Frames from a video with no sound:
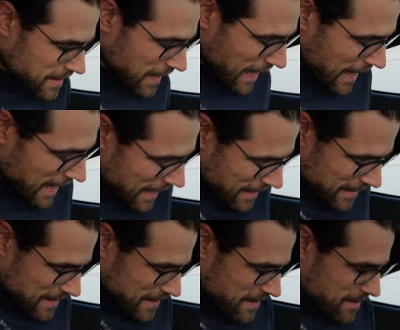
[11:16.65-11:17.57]

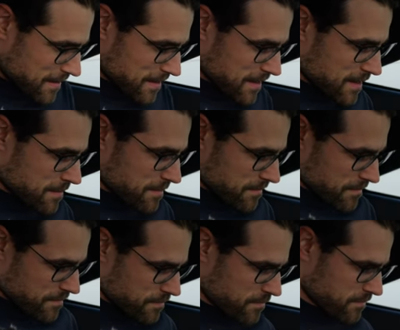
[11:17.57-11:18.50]
Hardly.
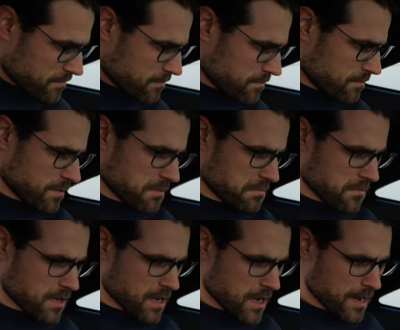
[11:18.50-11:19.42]
Um, but
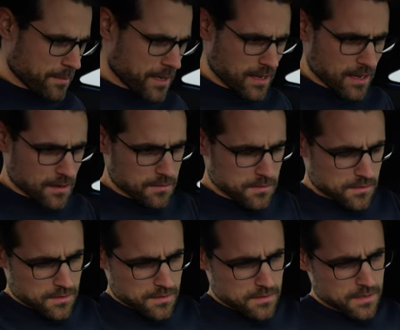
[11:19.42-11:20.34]
yeah, I mean here so
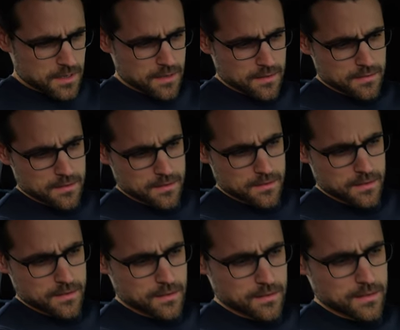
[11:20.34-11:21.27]
you can see that this
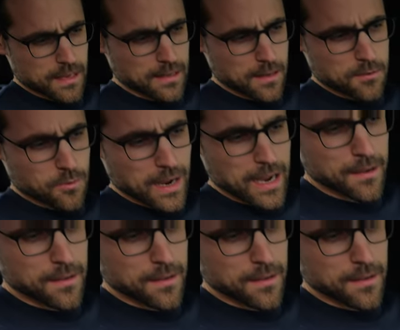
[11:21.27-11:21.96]
this like the dry